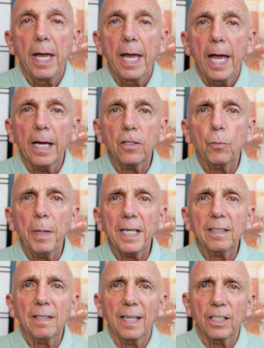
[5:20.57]

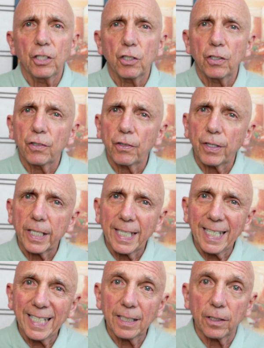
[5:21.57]
Expectations are a
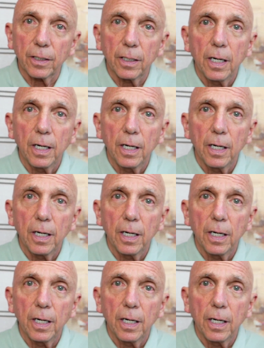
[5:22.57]
killer.